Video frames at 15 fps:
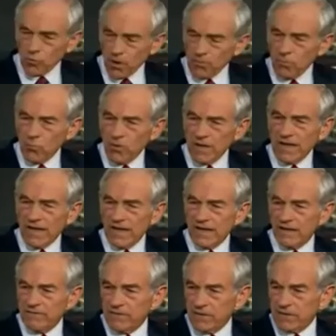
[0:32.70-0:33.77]
The problem we
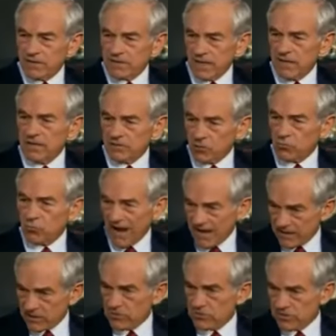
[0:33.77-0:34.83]
have is, I think the
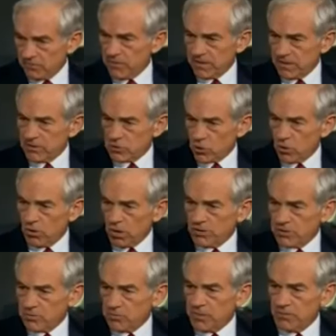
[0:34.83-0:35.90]
radicals have been in
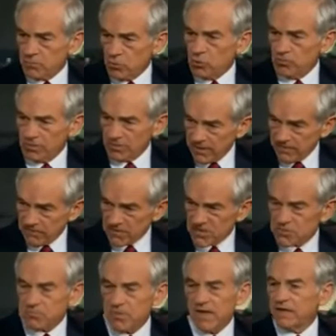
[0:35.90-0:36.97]
charge. The people who believe
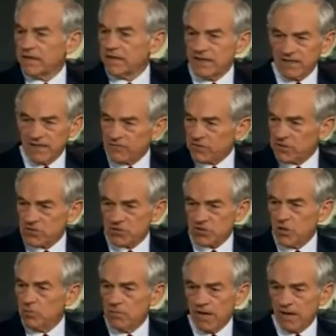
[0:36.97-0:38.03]
in spending and deficits
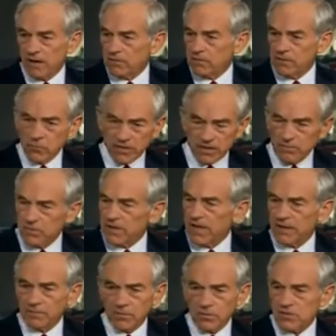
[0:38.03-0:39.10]
don't matter and we can
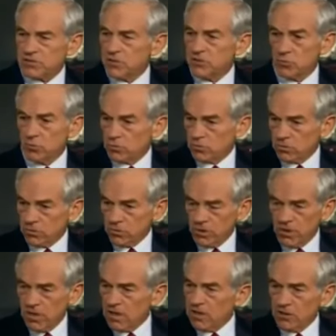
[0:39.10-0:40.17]
be any place in the
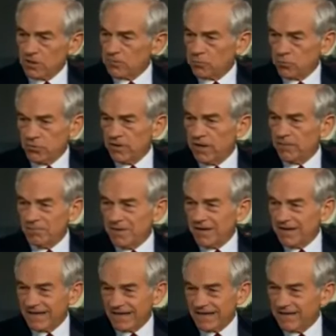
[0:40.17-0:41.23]
world and you can print up
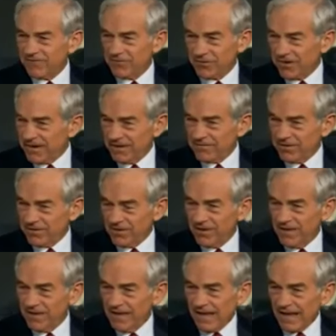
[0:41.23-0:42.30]
money forever.
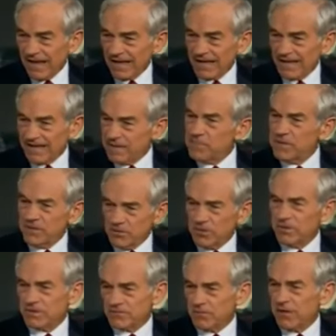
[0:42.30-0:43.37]
And they've been
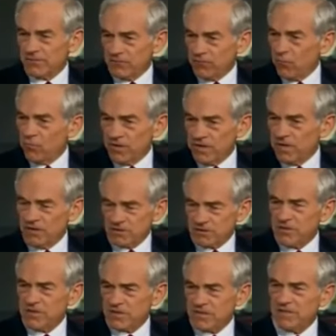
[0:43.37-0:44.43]
doing this for about 40
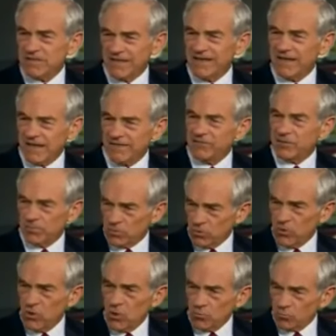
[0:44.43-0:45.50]
years. So this is an
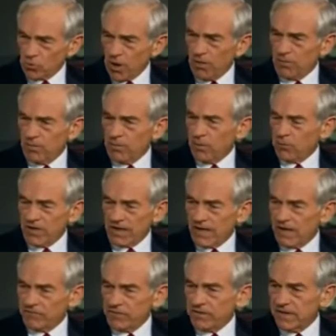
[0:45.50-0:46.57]
inevitable problem that we
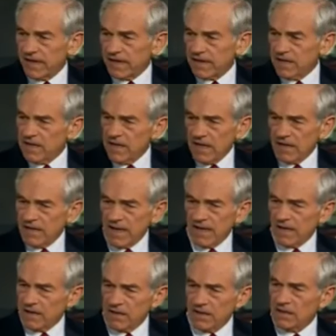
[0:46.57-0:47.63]
have today. And
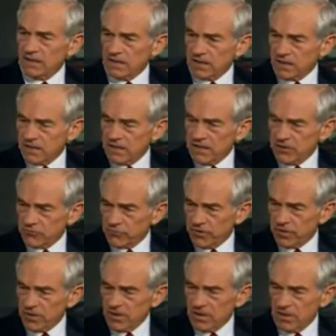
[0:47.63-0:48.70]
yet I think the
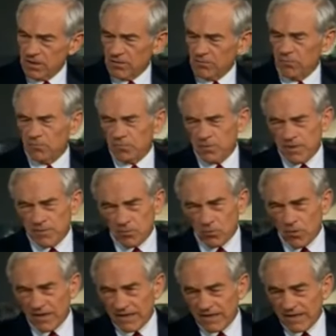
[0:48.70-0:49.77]
country,
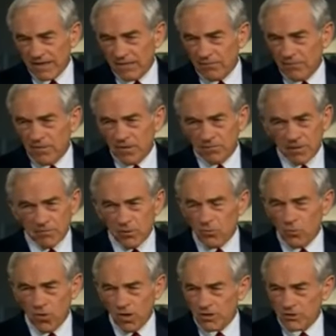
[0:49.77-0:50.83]
people are waking up.
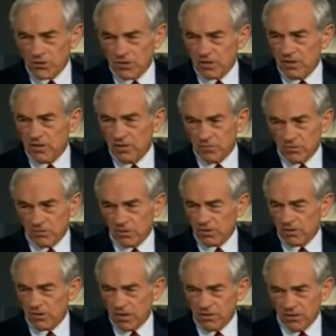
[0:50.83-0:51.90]
People in Washington, the
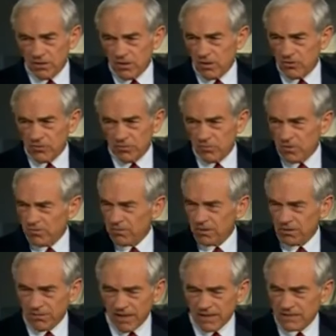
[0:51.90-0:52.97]

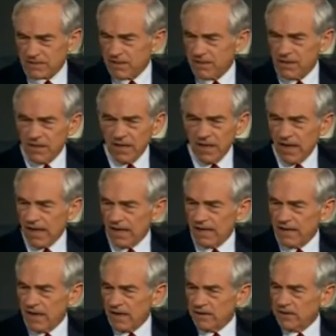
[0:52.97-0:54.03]
bureaucrats and
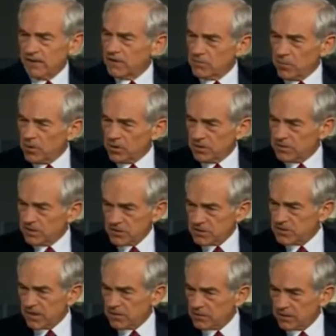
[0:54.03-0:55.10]
the other
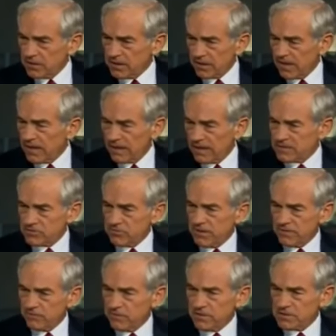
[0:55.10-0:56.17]
politicians, the other candidates are
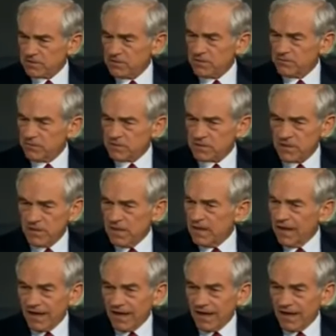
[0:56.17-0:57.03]
running for this office.